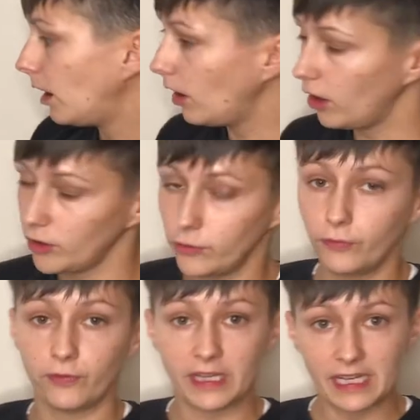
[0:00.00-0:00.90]
Are you
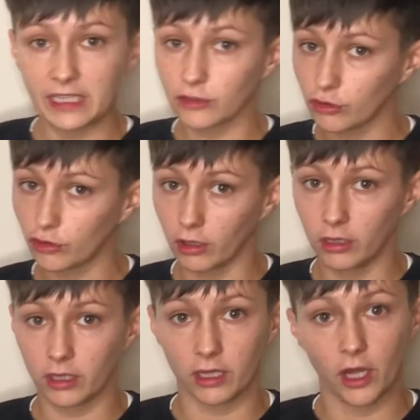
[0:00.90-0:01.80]
feeling
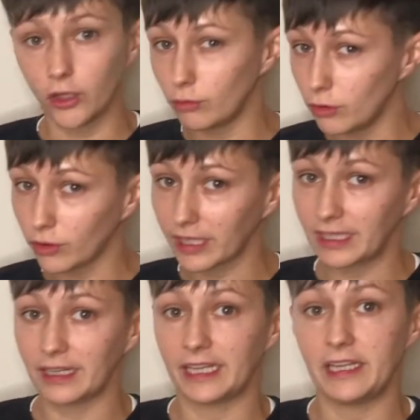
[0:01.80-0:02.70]
stronger? Are you looking
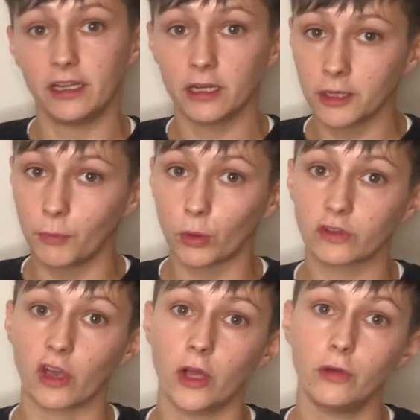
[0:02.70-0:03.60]
leaner, more
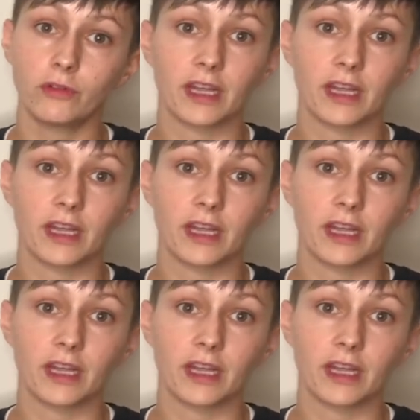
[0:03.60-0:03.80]
toned?